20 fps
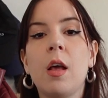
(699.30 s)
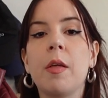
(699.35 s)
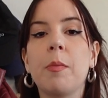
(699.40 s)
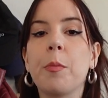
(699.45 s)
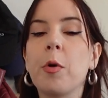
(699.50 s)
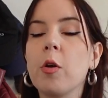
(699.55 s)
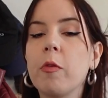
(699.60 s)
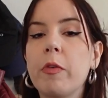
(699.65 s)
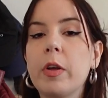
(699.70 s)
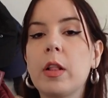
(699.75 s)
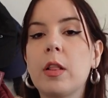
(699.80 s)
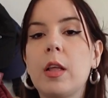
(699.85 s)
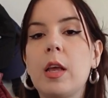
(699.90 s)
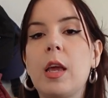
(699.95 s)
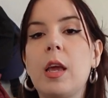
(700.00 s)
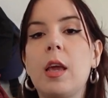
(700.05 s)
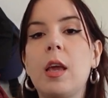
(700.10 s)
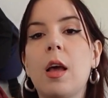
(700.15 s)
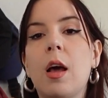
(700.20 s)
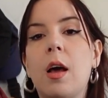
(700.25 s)

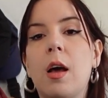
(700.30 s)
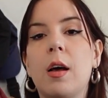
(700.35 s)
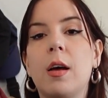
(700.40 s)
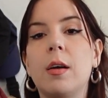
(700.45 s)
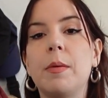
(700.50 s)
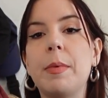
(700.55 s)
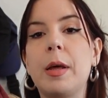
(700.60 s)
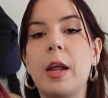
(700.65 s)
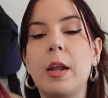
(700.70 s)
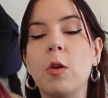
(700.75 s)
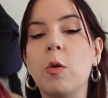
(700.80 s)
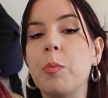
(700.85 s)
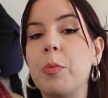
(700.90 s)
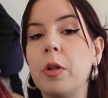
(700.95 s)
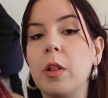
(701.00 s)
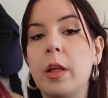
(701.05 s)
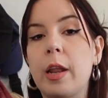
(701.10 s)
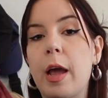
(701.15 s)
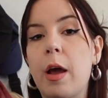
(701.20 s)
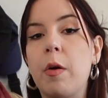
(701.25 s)
perfectly and I don't
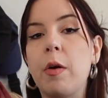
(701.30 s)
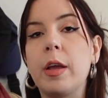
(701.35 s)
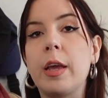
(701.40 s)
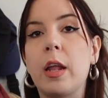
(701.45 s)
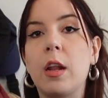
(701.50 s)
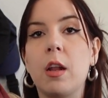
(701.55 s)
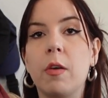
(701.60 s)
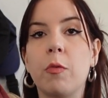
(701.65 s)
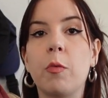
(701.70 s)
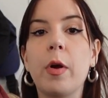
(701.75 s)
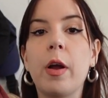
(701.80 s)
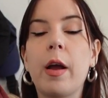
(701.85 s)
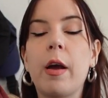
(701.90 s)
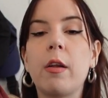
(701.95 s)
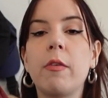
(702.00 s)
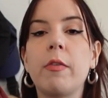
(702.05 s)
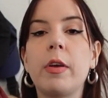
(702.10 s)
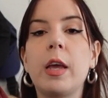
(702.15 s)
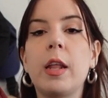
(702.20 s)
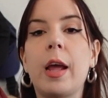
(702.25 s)
pull it out and get enough wear out
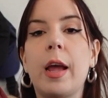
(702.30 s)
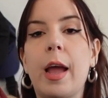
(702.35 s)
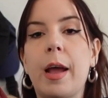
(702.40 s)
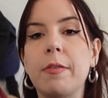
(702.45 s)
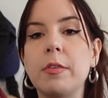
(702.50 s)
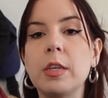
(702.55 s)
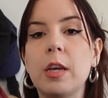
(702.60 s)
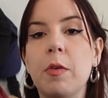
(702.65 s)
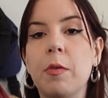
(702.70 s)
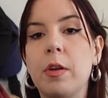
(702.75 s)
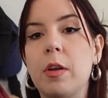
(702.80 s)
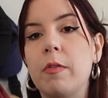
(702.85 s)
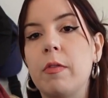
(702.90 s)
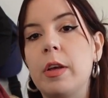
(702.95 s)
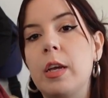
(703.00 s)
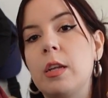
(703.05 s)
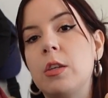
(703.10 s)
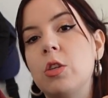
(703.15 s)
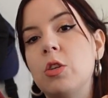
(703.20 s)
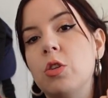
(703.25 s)
of it, I have to get rid of
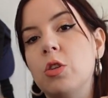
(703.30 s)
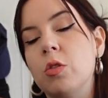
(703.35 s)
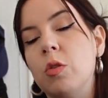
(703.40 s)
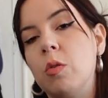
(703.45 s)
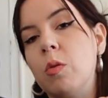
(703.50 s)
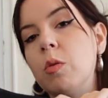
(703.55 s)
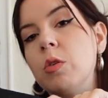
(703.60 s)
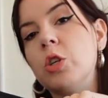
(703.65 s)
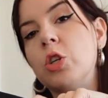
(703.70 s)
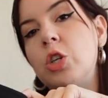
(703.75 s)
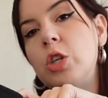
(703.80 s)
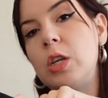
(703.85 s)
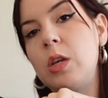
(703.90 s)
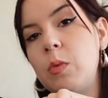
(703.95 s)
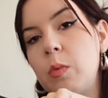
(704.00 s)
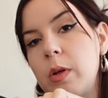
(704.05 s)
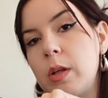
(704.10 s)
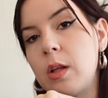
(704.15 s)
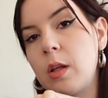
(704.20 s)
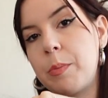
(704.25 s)
it. So she
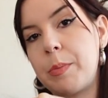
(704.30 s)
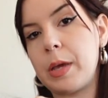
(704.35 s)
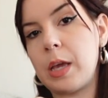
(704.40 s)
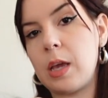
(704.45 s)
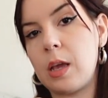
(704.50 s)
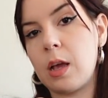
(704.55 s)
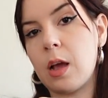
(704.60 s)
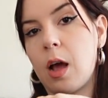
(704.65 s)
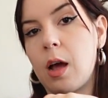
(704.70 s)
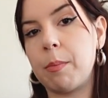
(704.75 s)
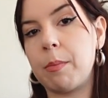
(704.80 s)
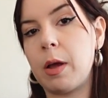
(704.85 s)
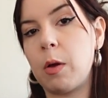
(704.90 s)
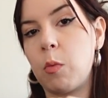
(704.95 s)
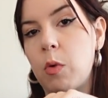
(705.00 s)
will be on my